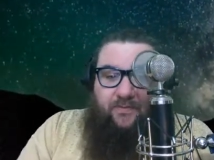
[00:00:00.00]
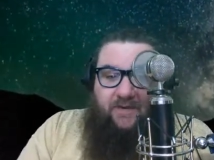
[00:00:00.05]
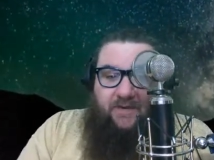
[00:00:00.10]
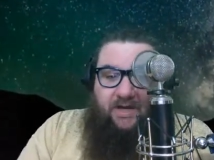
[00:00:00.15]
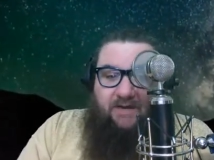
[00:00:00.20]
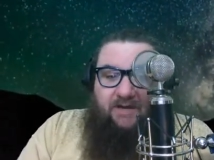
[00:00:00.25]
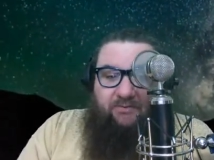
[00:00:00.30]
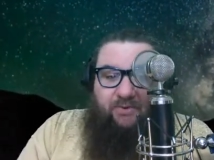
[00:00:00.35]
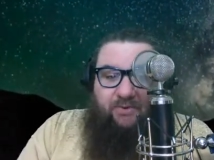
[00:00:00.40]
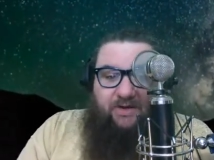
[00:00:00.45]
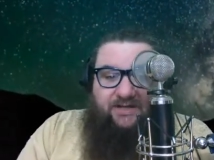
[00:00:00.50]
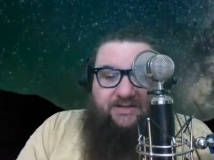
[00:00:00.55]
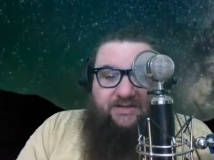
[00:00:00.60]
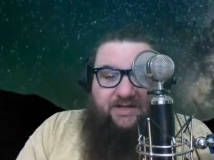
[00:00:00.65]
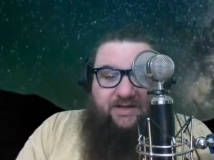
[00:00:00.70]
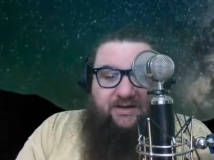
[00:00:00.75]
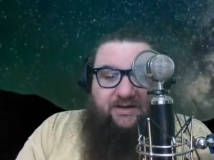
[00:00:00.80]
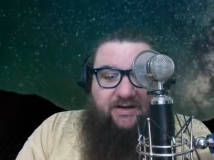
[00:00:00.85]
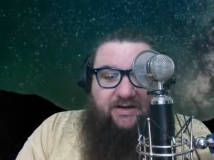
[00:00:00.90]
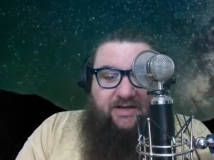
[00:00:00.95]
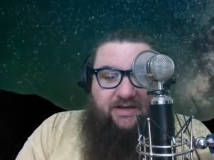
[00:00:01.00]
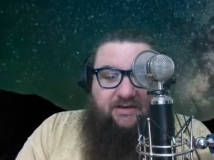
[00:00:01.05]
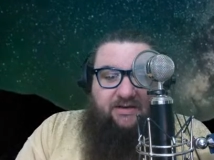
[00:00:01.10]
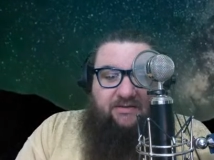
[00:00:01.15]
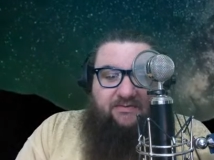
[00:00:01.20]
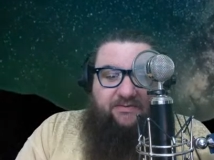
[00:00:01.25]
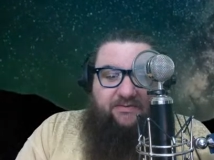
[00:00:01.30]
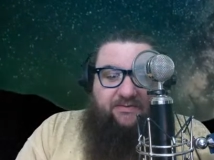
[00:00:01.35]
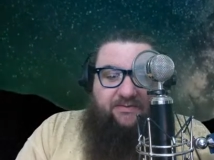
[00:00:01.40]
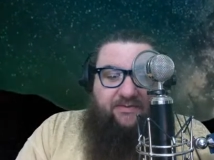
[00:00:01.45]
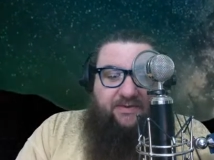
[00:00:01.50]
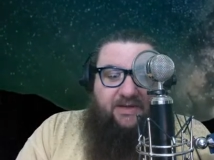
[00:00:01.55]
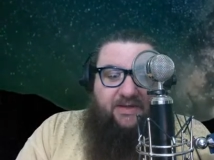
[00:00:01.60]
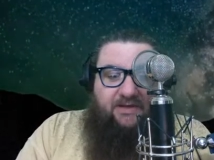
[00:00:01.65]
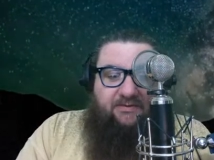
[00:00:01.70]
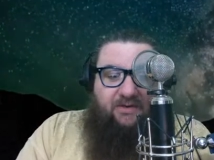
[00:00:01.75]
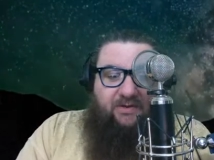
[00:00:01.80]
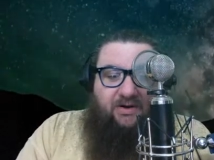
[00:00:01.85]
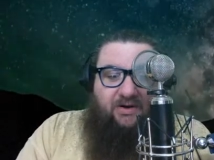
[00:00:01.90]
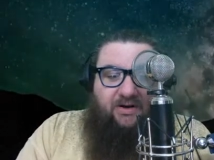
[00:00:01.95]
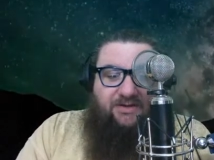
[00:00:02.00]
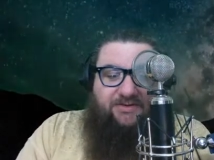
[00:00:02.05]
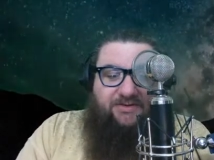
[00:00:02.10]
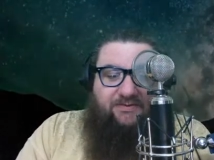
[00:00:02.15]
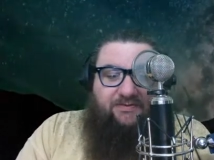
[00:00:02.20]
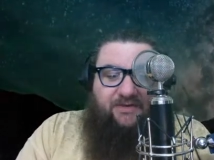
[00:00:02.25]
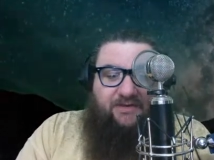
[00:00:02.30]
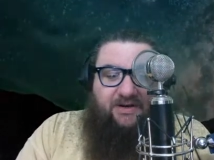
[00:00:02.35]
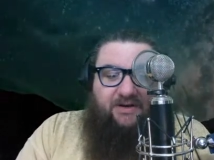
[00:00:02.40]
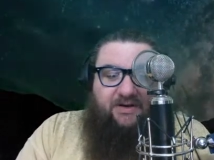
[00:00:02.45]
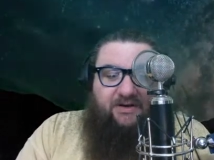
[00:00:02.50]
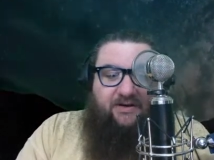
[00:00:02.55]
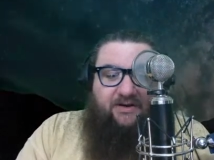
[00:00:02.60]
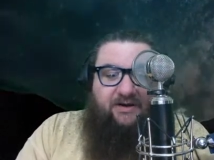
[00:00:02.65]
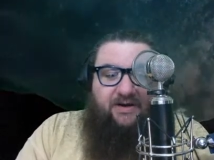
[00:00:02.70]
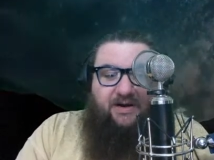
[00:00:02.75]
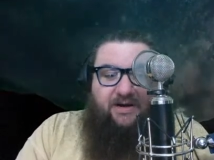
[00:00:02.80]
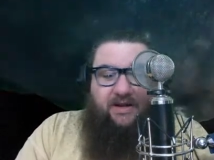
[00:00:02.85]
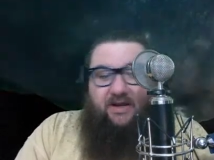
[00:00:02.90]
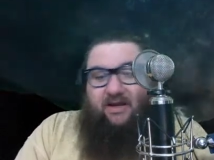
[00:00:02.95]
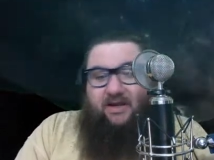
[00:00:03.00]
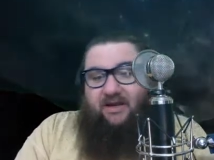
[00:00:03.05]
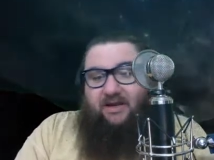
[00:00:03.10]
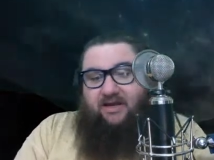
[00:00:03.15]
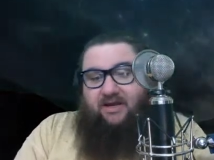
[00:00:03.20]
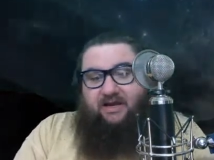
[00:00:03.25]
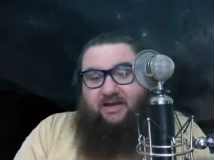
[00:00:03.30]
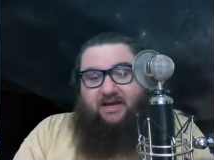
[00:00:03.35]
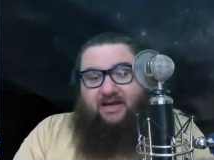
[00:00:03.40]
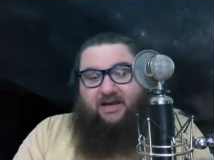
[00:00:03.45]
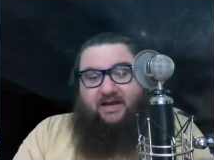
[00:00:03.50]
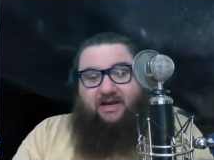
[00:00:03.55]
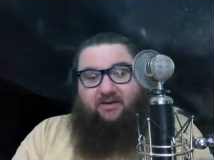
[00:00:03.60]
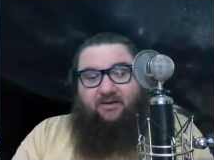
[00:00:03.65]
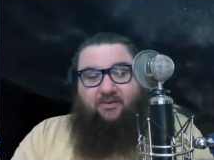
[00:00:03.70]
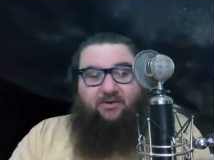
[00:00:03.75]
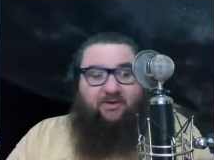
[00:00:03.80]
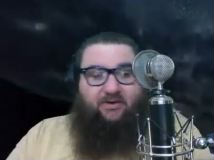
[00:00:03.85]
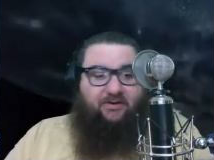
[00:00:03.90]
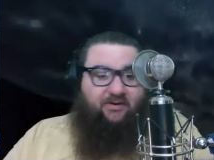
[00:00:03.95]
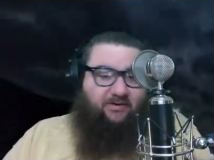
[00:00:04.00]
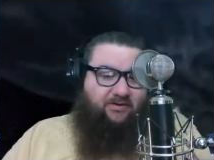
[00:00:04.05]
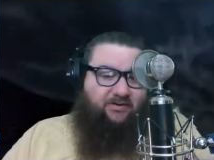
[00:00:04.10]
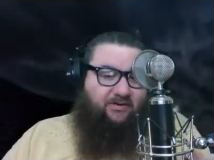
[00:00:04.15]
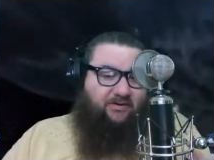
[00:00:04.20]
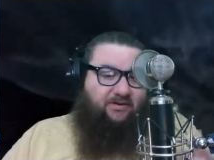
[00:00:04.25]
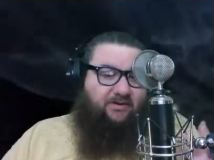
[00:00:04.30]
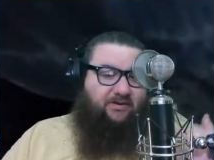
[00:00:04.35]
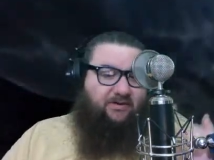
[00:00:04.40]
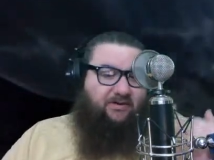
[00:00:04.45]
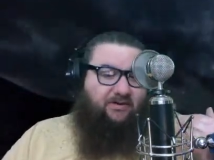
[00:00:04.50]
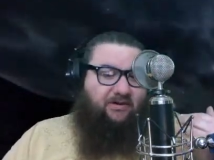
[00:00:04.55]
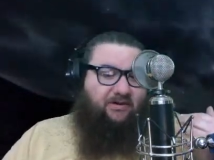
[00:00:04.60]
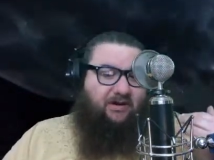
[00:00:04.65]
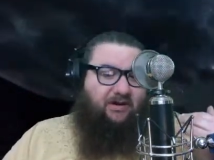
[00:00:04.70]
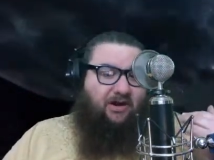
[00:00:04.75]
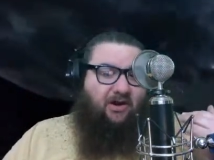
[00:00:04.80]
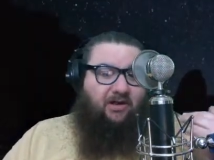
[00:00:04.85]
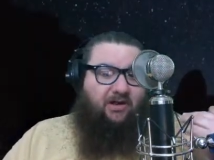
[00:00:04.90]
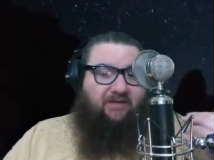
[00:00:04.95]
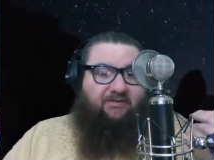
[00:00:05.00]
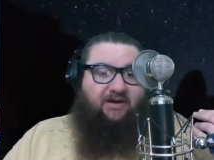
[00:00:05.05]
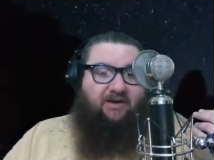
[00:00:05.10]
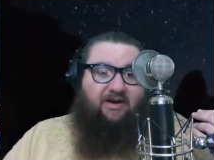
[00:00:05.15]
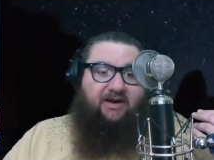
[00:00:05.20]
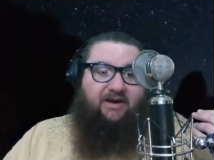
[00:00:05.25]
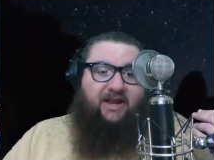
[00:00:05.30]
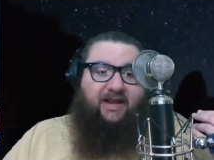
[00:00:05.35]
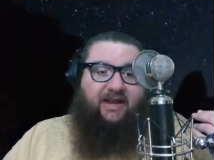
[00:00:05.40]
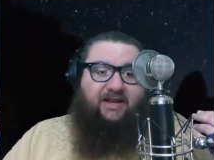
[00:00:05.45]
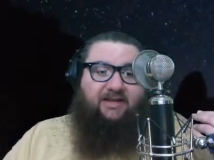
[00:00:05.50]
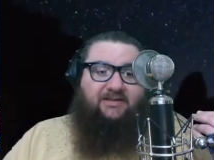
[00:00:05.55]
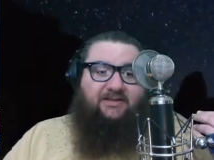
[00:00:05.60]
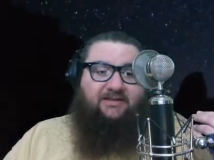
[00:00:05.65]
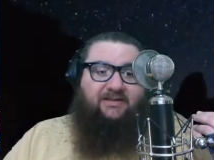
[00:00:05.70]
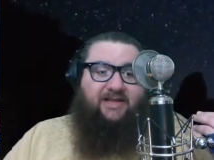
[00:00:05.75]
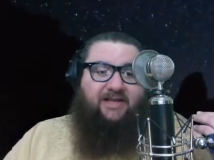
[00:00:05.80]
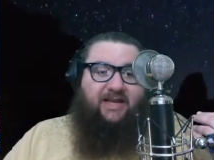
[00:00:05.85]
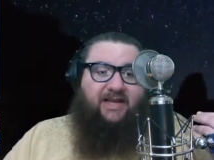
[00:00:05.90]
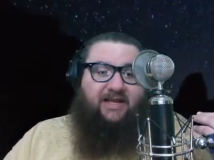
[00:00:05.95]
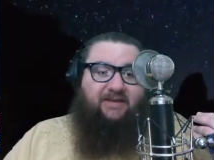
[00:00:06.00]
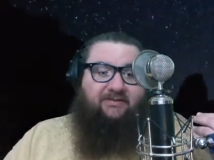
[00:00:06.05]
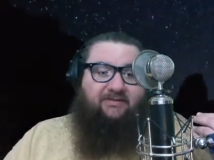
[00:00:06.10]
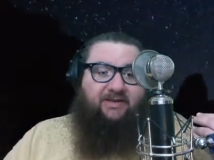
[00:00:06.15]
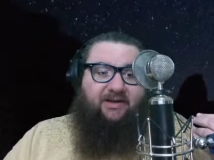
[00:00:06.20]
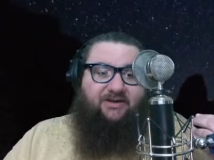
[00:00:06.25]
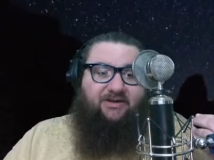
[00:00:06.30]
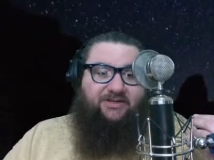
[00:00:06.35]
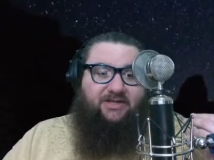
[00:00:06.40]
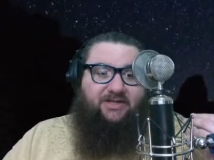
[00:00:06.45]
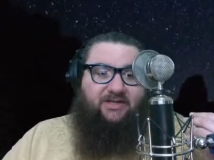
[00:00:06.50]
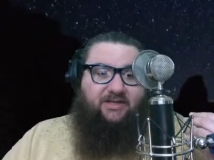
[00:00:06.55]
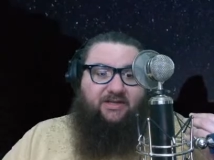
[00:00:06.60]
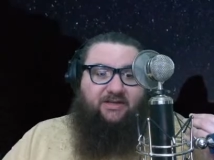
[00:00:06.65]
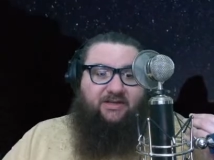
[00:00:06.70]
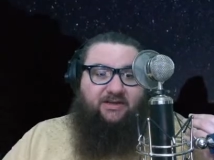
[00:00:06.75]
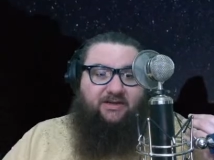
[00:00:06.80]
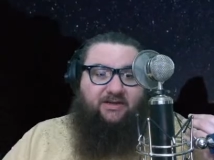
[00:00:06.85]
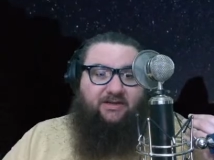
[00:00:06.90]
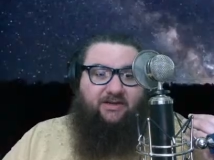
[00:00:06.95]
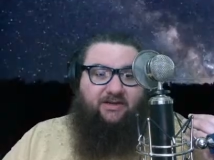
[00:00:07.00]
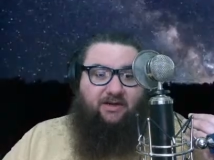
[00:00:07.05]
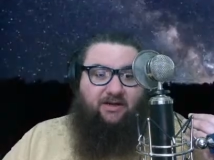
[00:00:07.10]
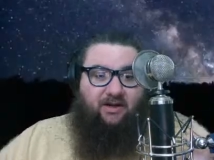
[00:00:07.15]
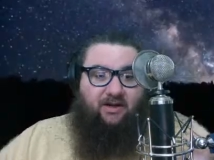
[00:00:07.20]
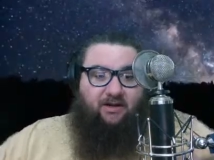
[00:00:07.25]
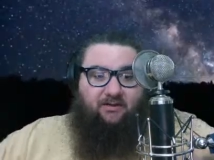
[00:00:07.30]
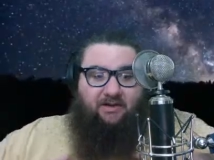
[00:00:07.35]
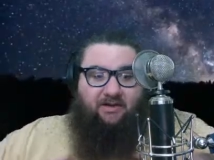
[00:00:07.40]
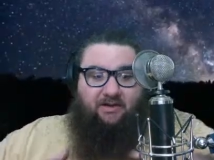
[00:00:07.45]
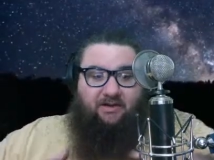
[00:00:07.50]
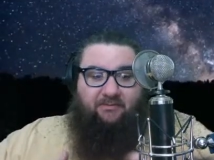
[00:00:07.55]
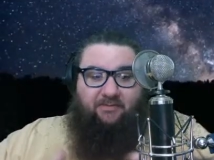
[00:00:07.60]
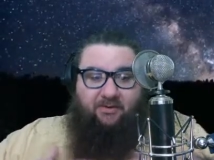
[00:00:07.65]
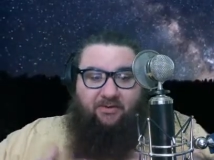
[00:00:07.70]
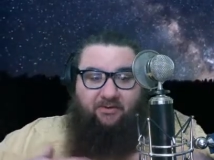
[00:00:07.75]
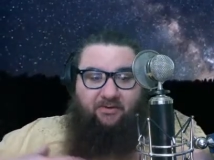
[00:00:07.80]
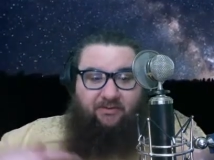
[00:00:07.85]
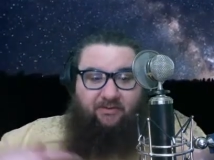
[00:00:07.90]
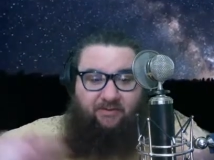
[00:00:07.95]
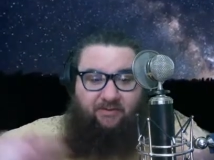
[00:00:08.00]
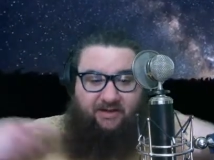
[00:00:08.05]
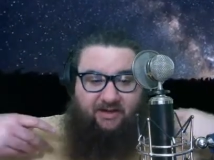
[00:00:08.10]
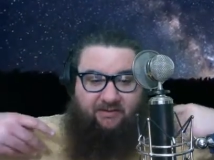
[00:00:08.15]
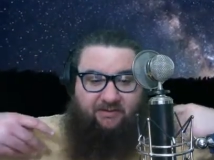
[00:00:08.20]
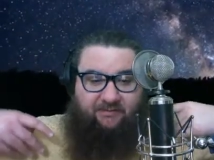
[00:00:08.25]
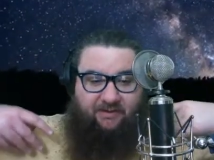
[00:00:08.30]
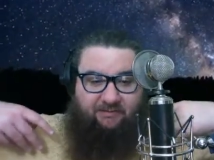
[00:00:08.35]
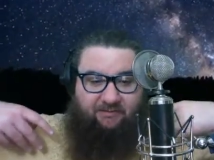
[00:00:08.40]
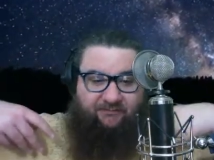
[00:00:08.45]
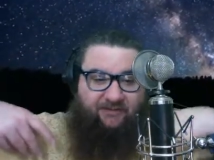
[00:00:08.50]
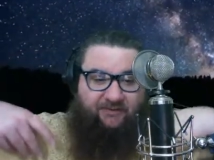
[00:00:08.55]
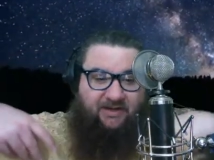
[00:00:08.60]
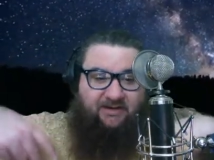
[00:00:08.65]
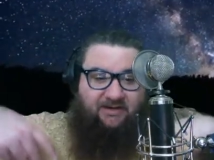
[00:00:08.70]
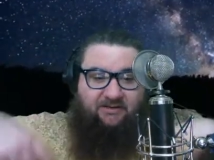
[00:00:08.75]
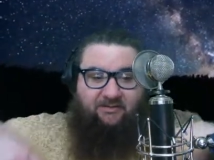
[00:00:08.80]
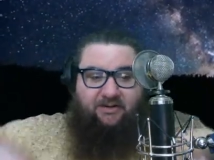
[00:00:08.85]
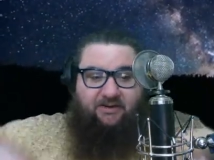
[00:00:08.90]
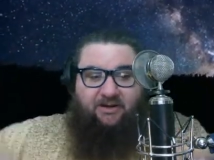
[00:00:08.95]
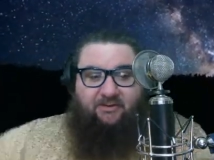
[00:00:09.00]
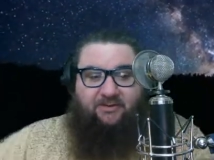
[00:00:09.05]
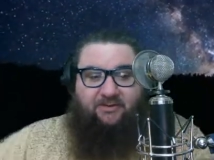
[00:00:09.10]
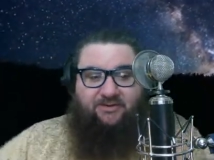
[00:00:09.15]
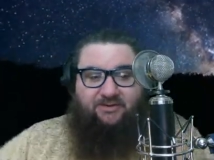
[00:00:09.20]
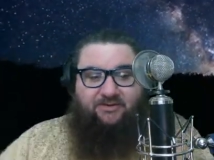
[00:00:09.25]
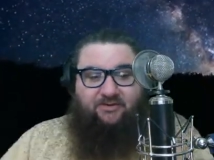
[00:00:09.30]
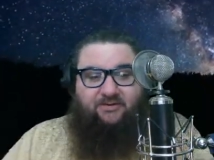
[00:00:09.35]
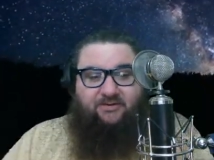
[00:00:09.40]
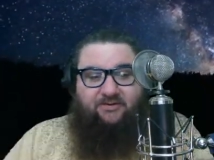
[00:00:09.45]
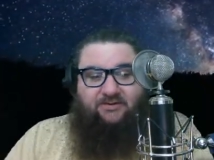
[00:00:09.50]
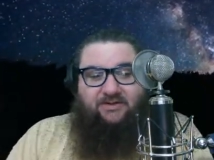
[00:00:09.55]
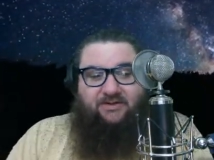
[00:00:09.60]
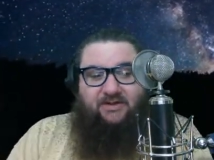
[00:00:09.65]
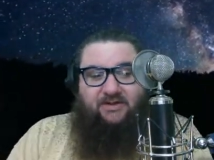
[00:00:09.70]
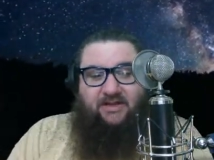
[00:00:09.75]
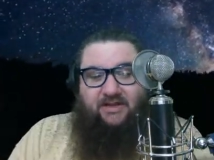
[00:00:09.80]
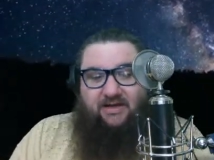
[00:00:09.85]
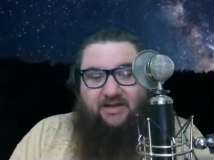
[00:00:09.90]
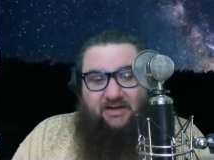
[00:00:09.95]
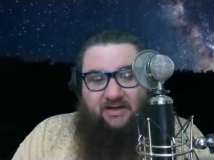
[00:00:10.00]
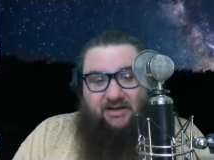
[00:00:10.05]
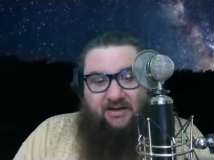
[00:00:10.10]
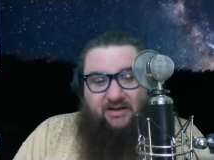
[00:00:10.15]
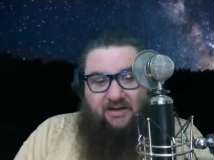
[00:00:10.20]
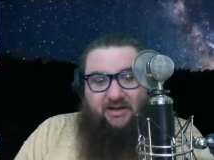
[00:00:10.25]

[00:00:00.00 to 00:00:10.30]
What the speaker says: give Ari Shaffir all of our negative energy, I'm going away. I'm fading away on my shoulders. You like that?